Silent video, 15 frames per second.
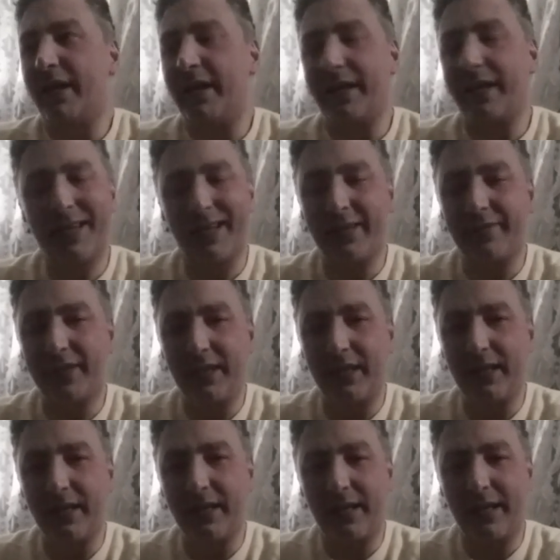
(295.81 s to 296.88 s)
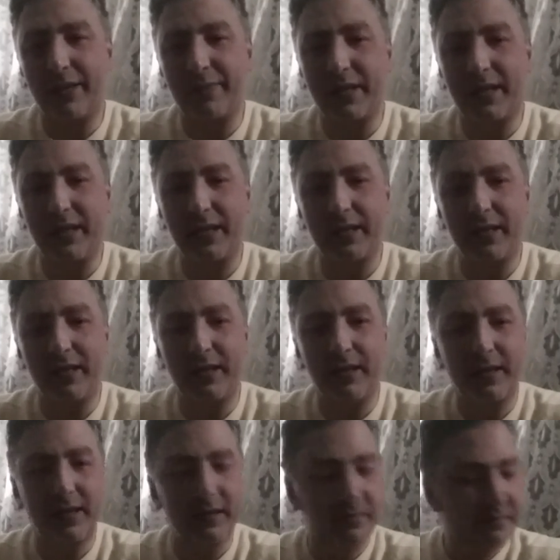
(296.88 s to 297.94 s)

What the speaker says: None of the chemically